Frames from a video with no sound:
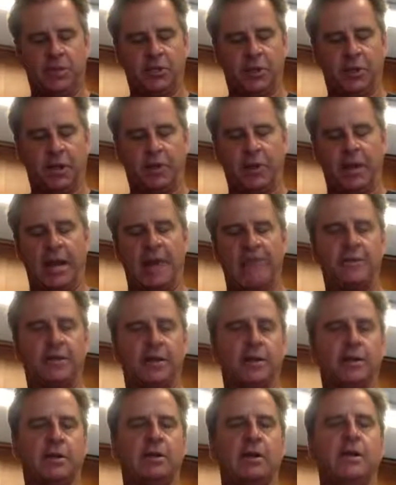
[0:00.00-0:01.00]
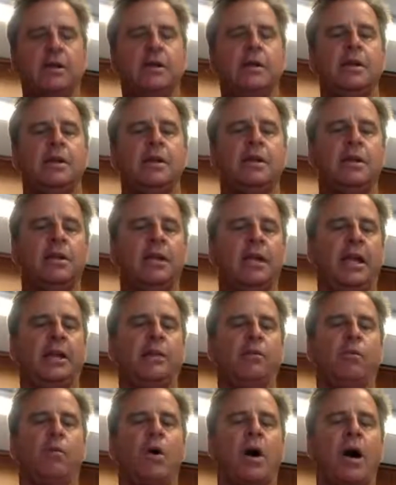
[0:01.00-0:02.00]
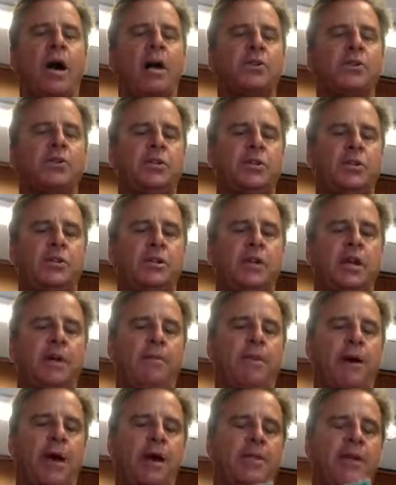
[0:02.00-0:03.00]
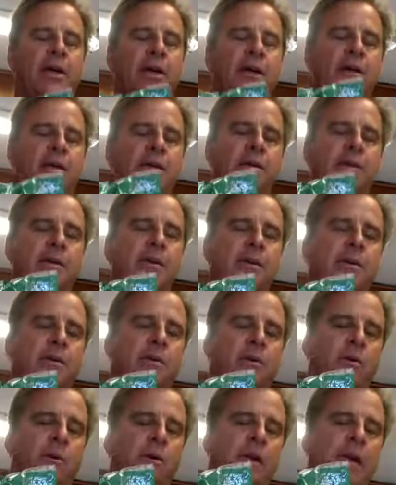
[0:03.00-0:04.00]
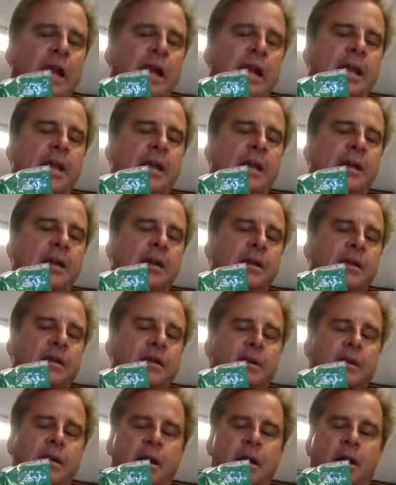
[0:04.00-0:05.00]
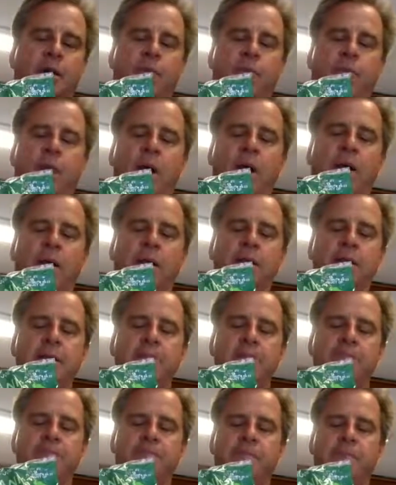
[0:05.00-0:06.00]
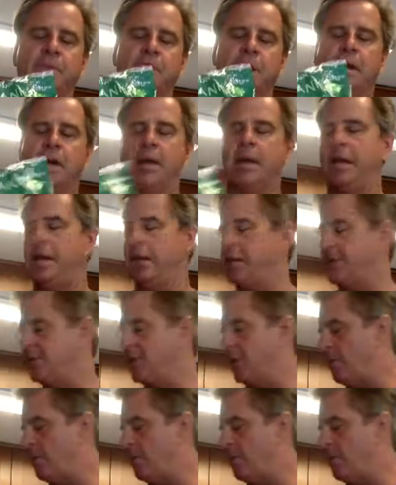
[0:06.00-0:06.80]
I don't have to clean and wash, I buy the organic broccoli, and it's all